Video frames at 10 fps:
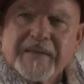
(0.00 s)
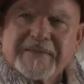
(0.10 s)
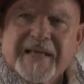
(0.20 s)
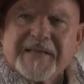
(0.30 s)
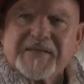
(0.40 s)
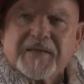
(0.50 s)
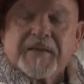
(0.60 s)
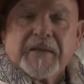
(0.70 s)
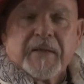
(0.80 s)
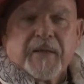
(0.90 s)
It's
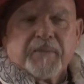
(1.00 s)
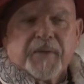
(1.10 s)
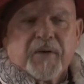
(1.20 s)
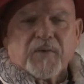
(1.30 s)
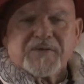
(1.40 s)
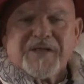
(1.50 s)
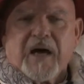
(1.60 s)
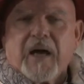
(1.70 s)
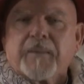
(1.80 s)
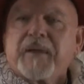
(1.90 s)
actually because
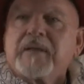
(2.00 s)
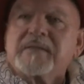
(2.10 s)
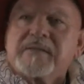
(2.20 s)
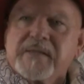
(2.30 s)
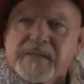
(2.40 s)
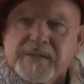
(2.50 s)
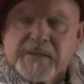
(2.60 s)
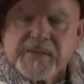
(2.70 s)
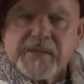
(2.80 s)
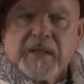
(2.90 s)
time is
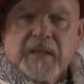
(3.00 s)
distance.